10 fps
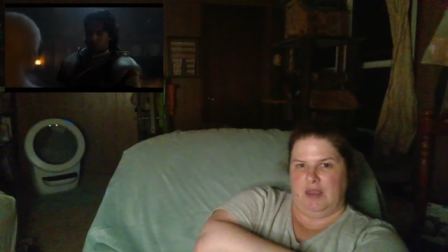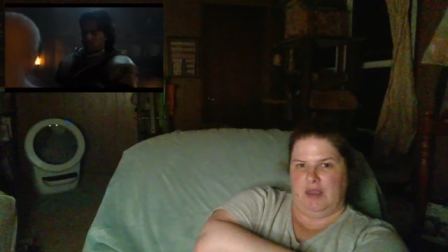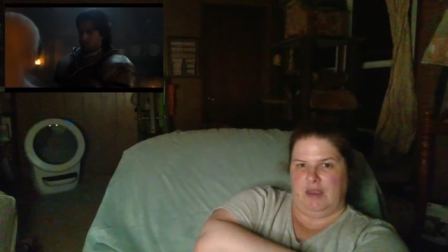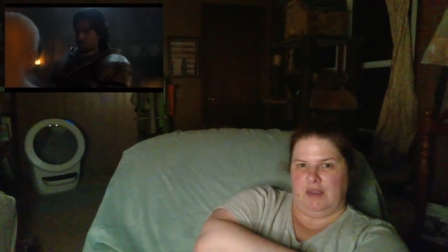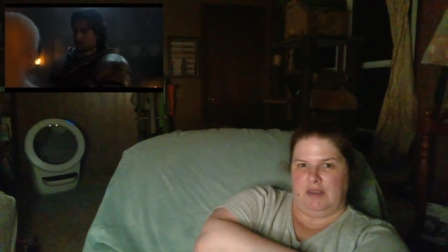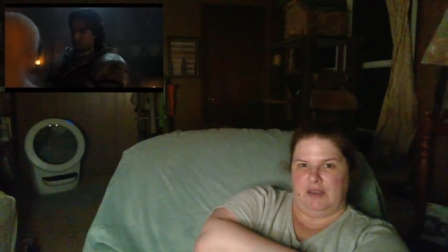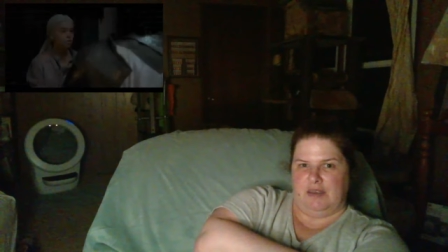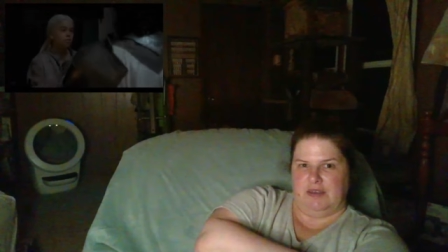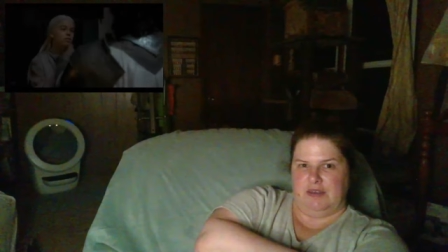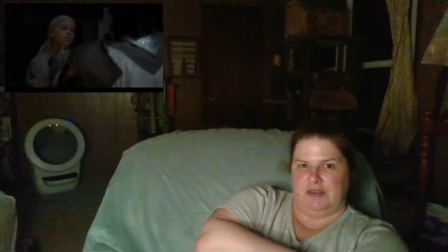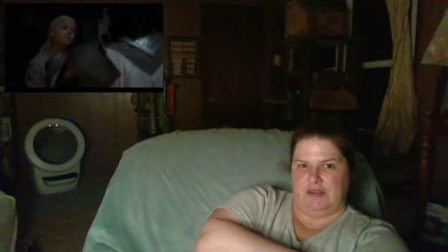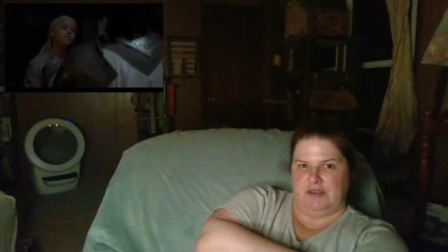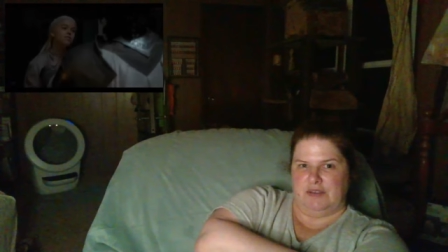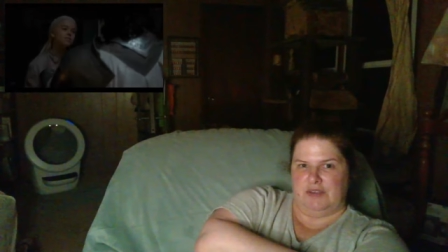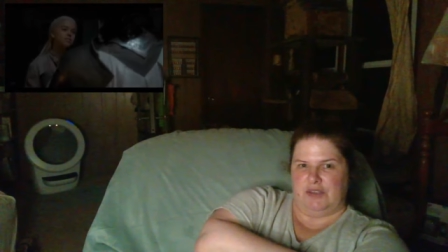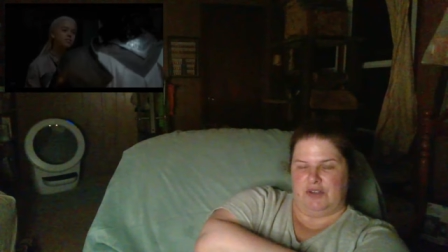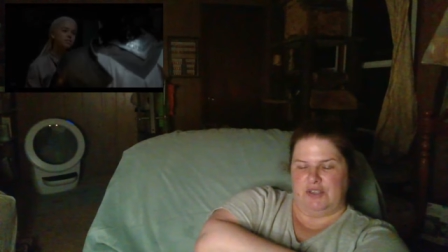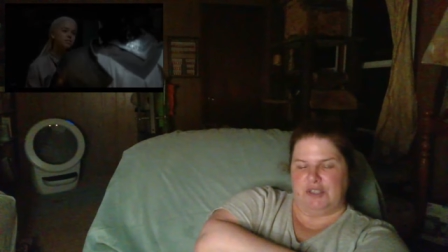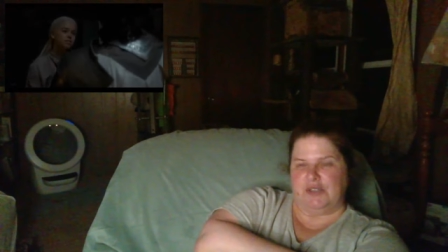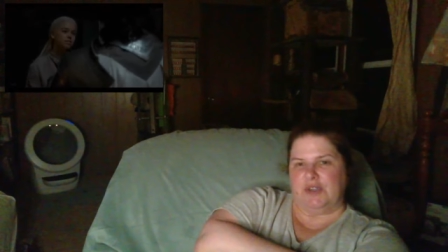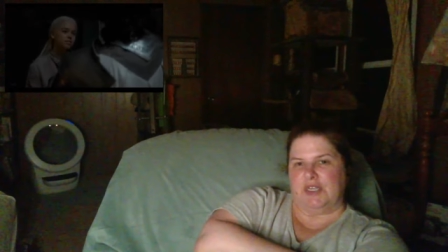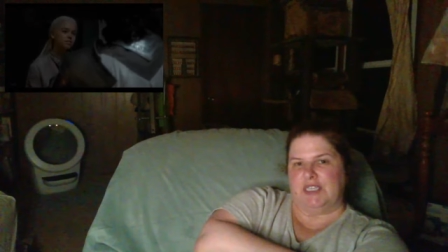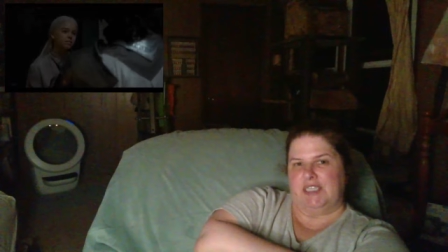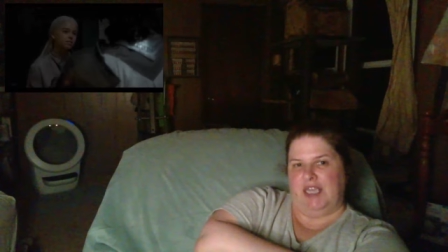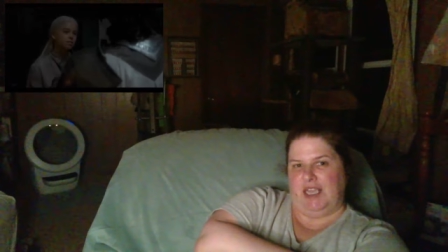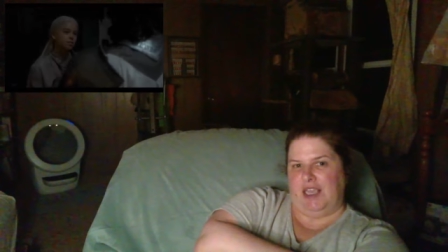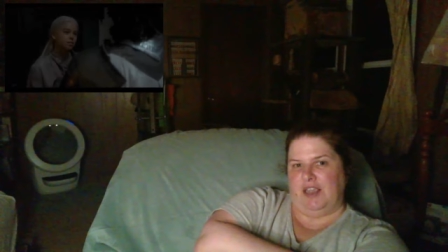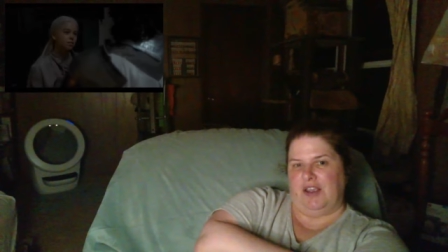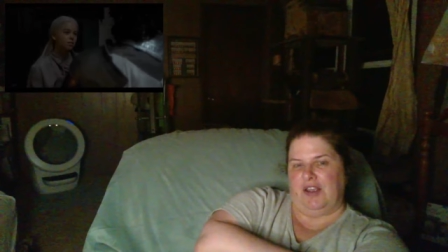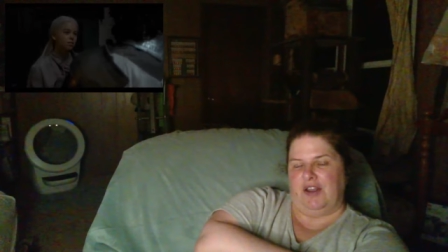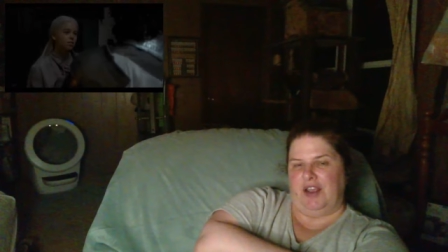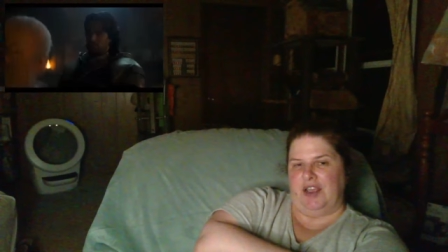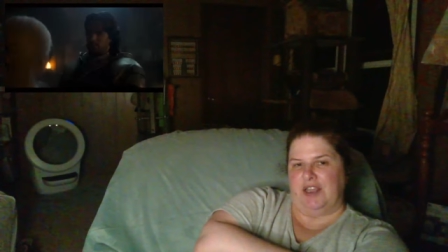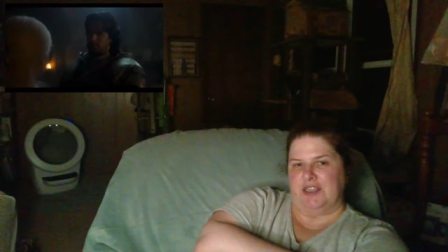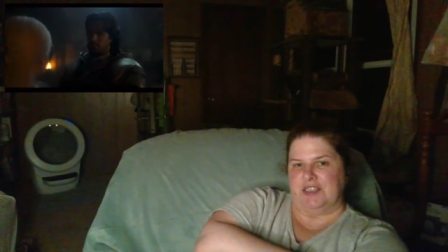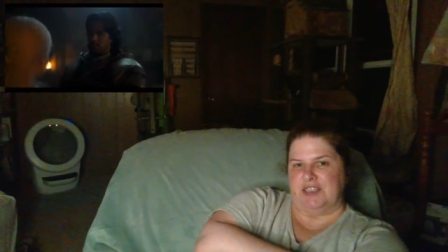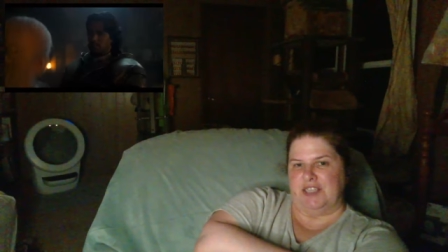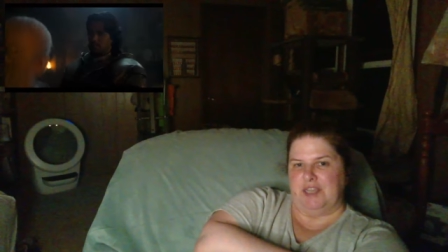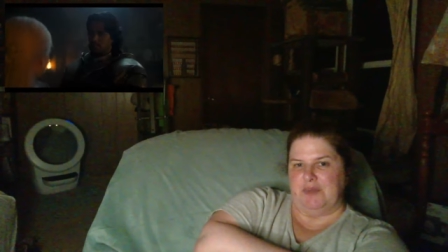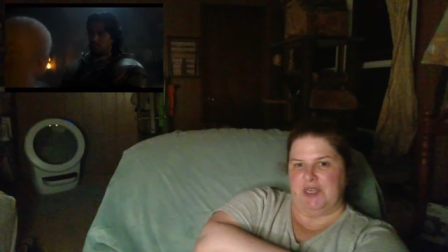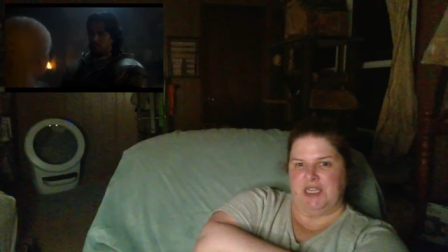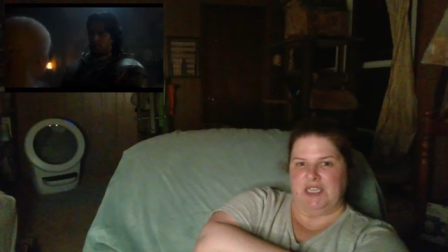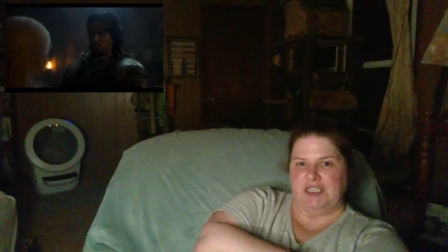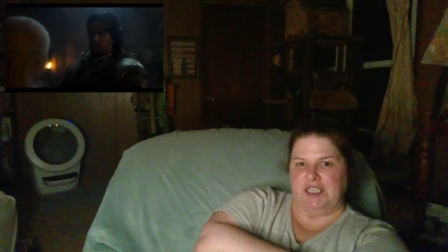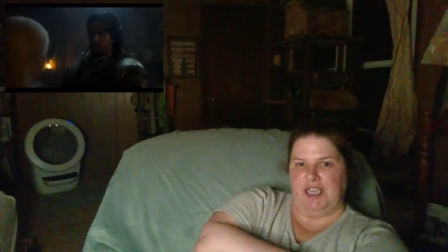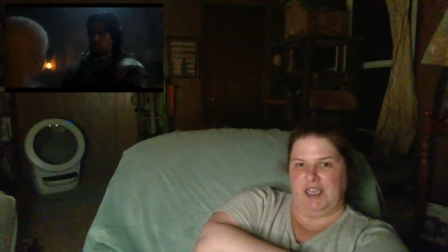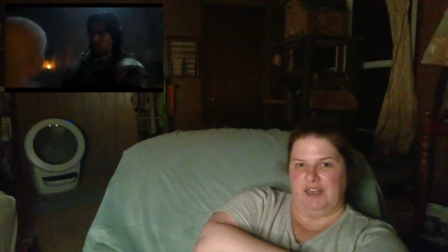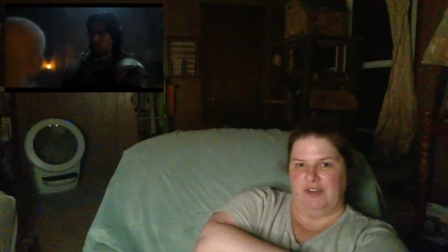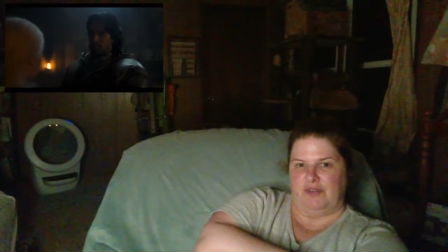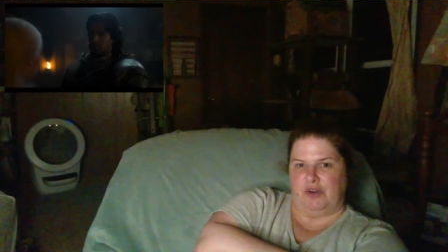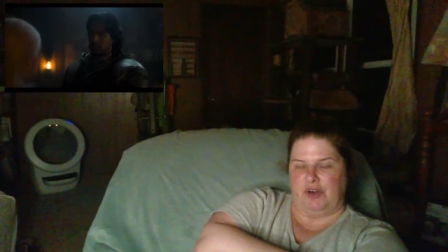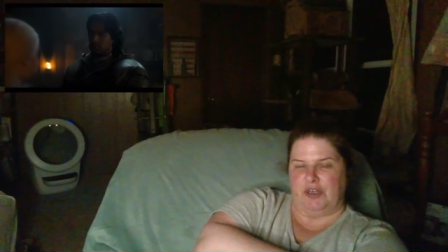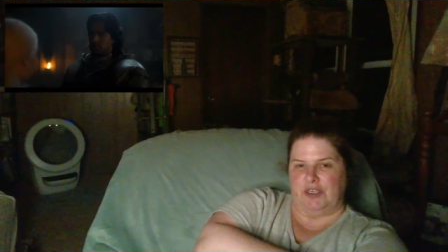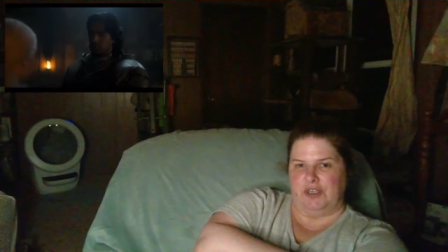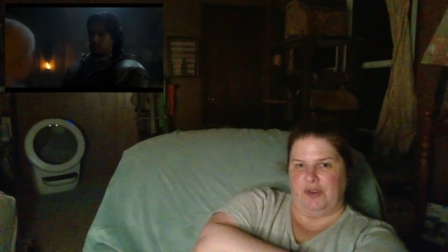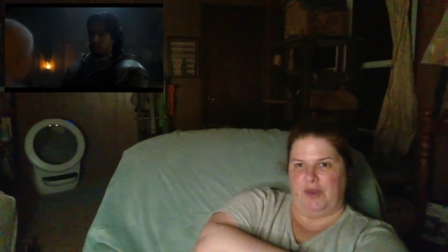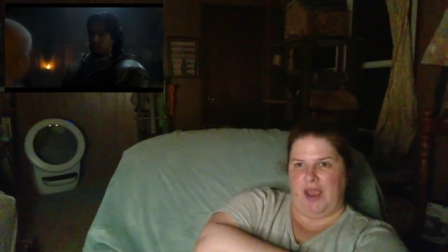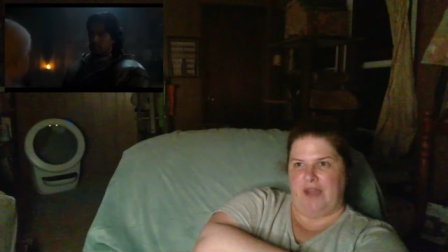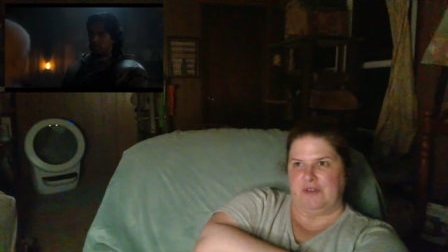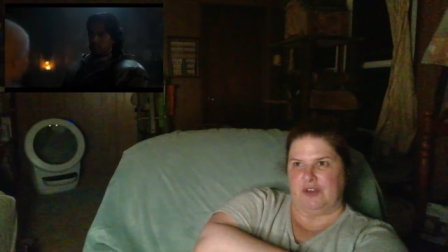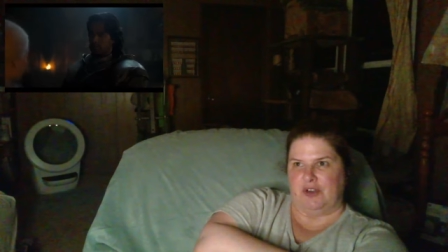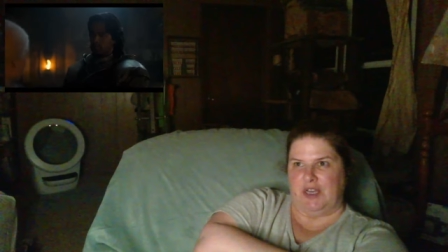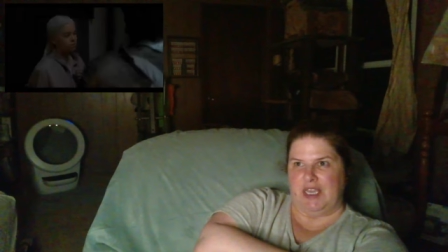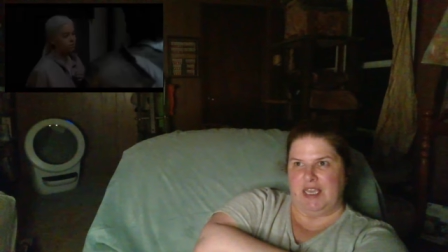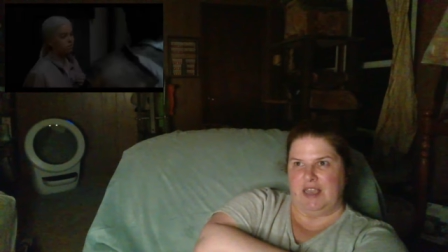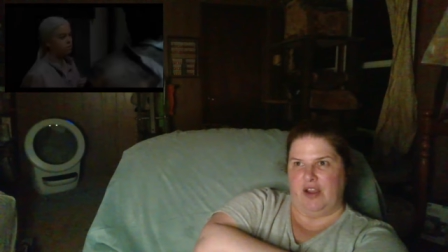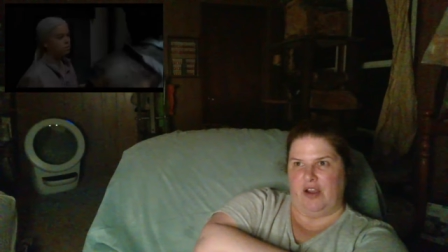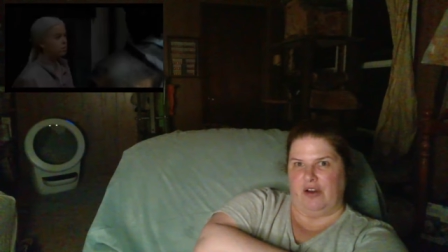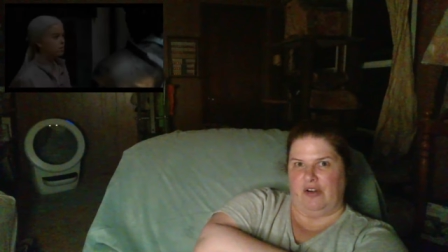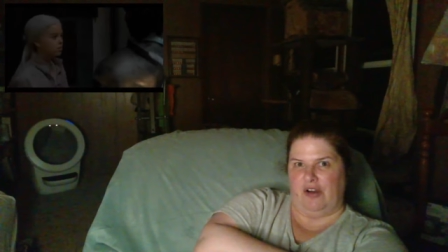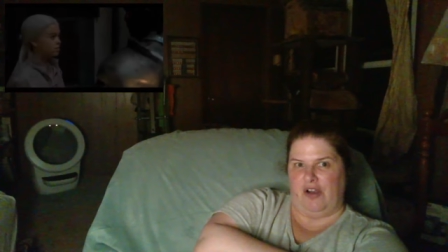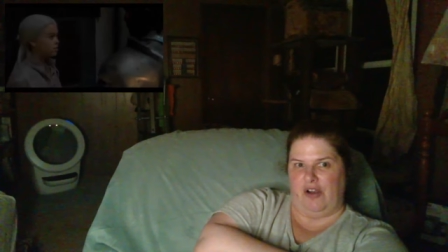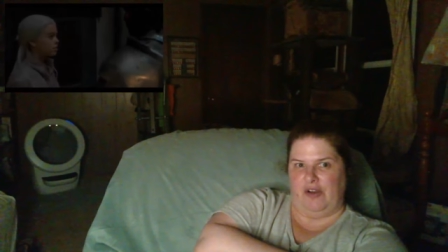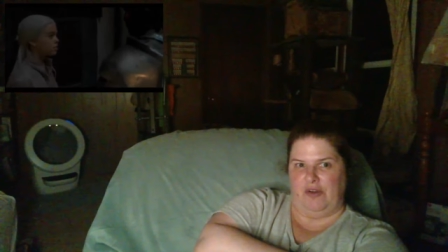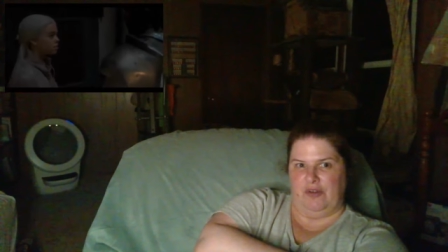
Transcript: Stop. So she's going to take, as Daemon indicated for her to do, after he got her all